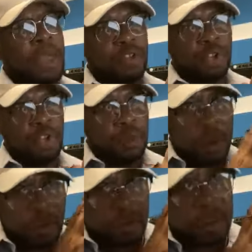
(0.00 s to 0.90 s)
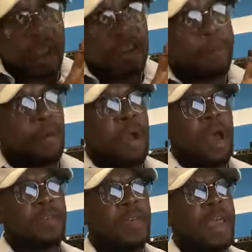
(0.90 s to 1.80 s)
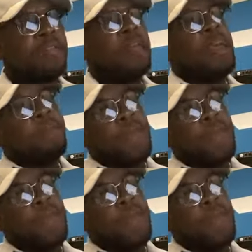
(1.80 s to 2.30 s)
Make sure you understand the process.